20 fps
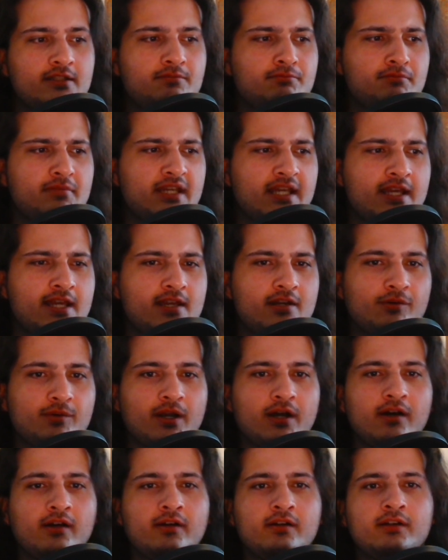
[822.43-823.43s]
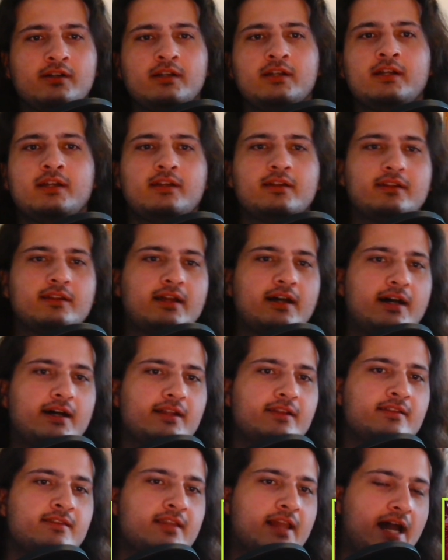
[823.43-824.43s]
Mihira.
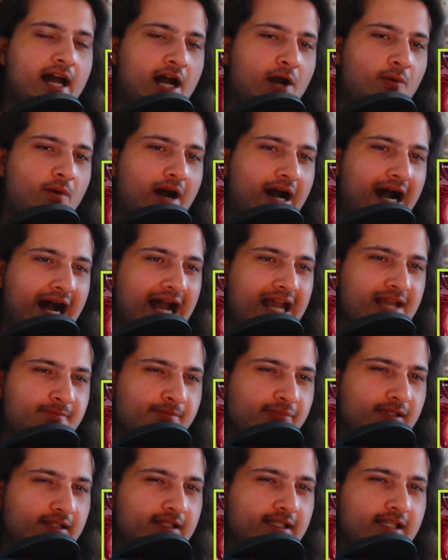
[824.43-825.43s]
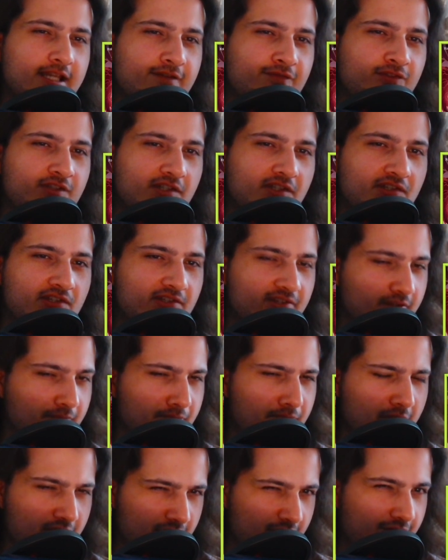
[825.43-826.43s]
Now, I believe this is the
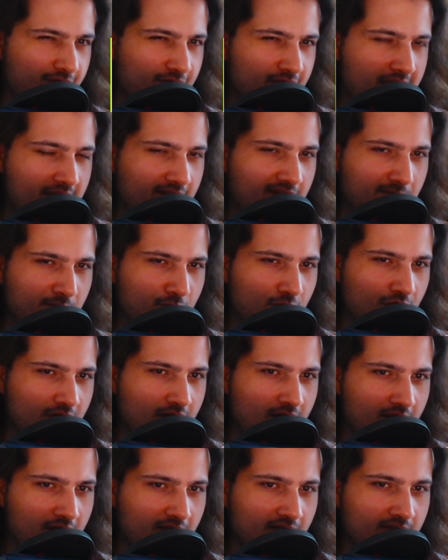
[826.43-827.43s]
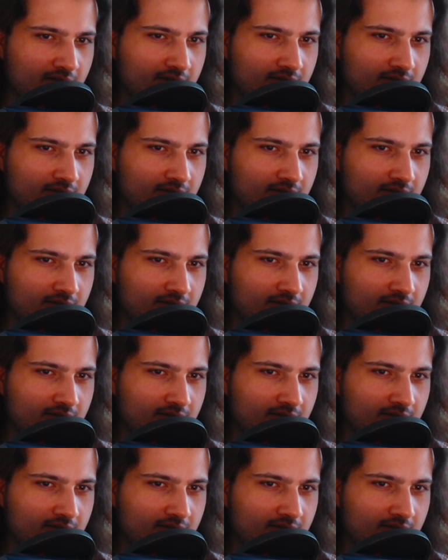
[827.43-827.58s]
mother of Kayle and Morgana